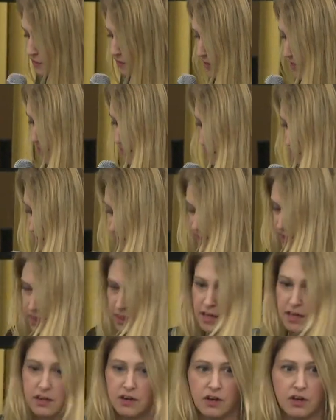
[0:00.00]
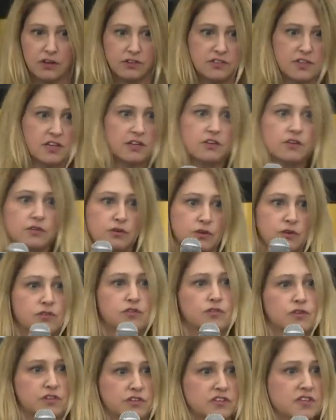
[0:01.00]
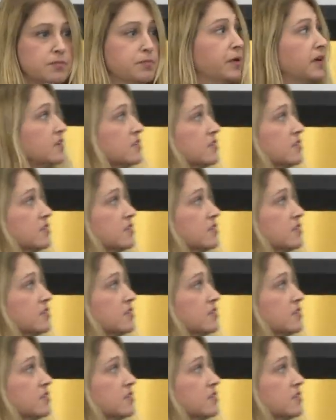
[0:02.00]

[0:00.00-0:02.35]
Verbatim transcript: flight, and then I'll take you sort of step by